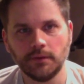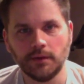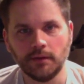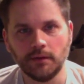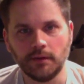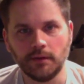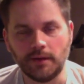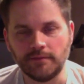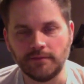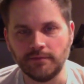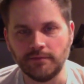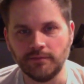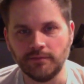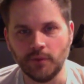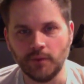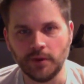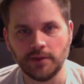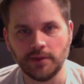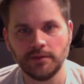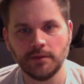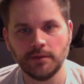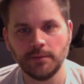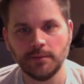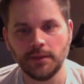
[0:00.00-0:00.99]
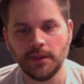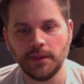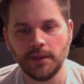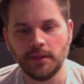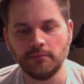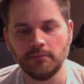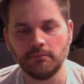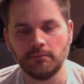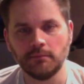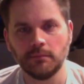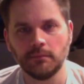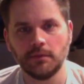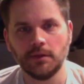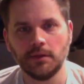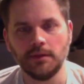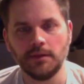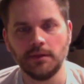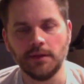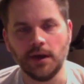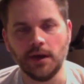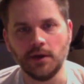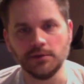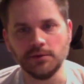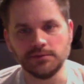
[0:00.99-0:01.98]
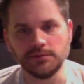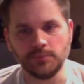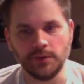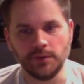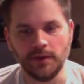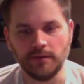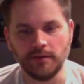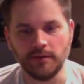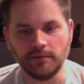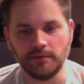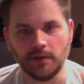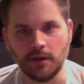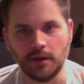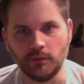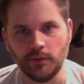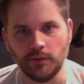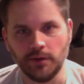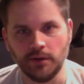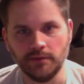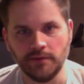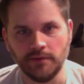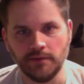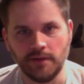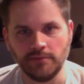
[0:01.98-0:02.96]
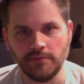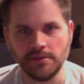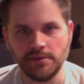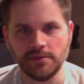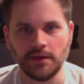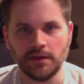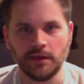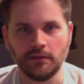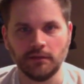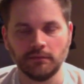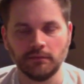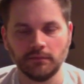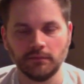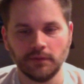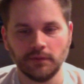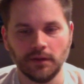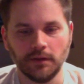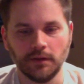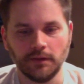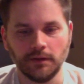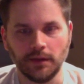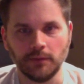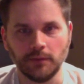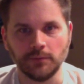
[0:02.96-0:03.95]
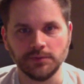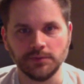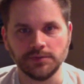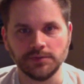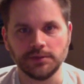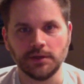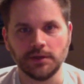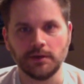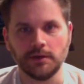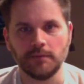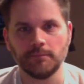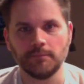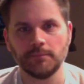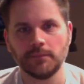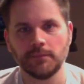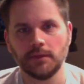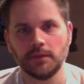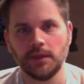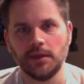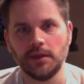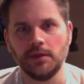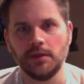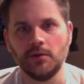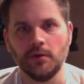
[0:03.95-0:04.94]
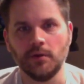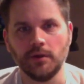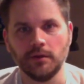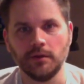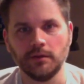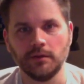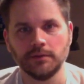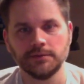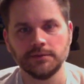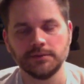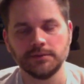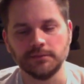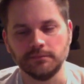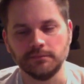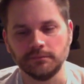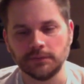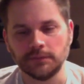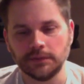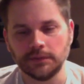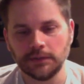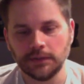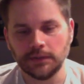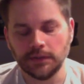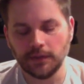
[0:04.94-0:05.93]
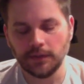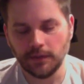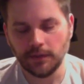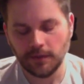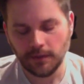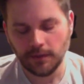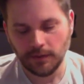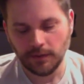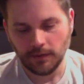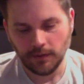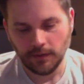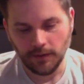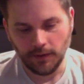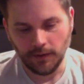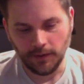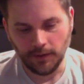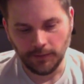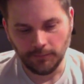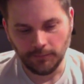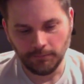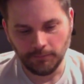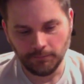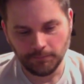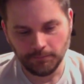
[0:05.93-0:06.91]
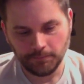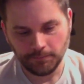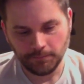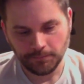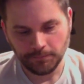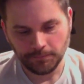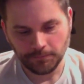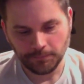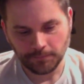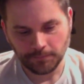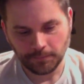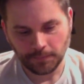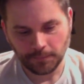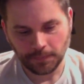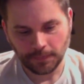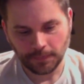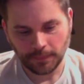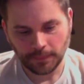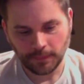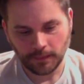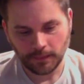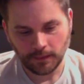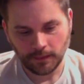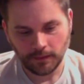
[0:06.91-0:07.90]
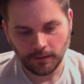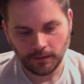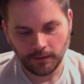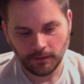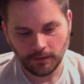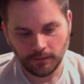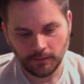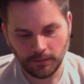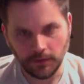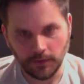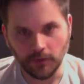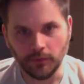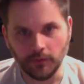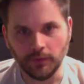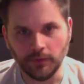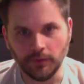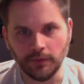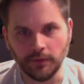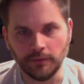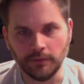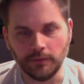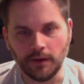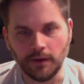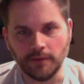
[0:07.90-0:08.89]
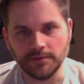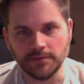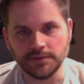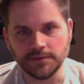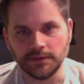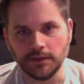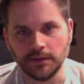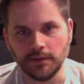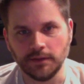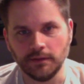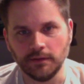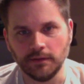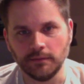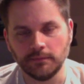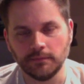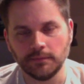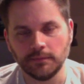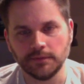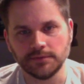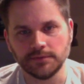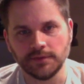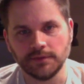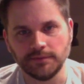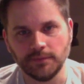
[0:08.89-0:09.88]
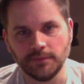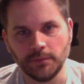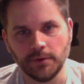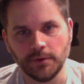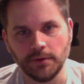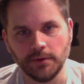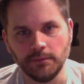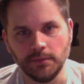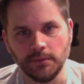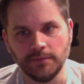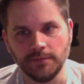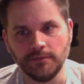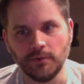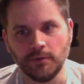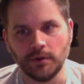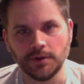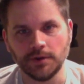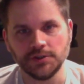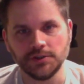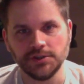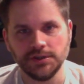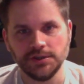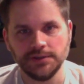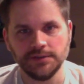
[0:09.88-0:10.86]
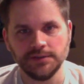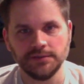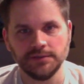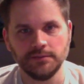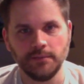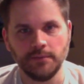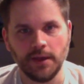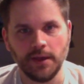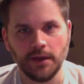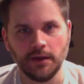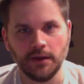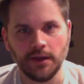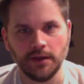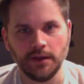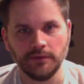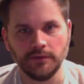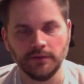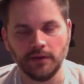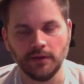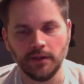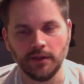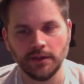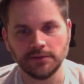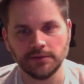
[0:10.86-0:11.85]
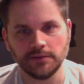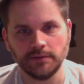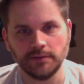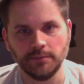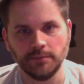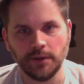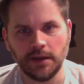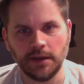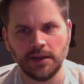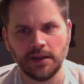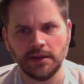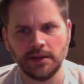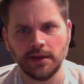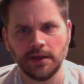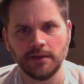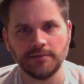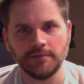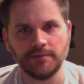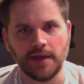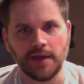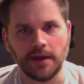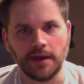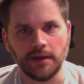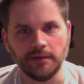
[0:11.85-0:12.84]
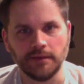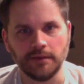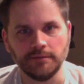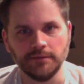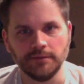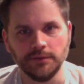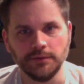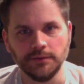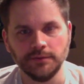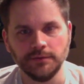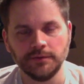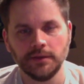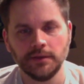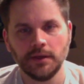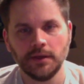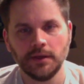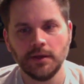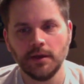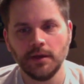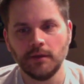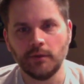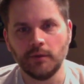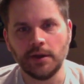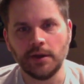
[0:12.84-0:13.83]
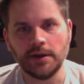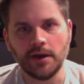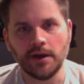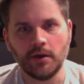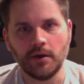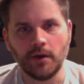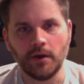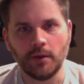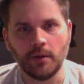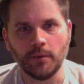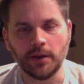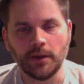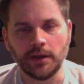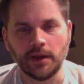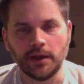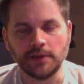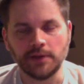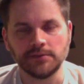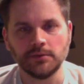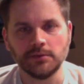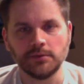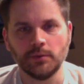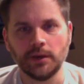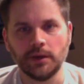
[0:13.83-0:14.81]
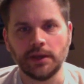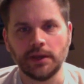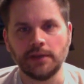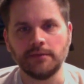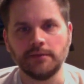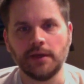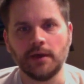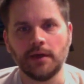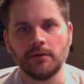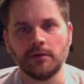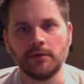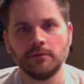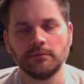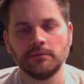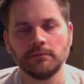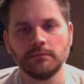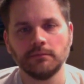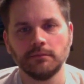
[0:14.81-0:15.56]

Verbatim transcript: I've avoided them. And then in the house, we have got rid of everything uh, that was um, any oils and, um, you know, the obviously the, the stuff that we were eating before, cheeses and mayonnaise and all that stuff. But any kind of fattening foods. Right now, I want to. I still want to get down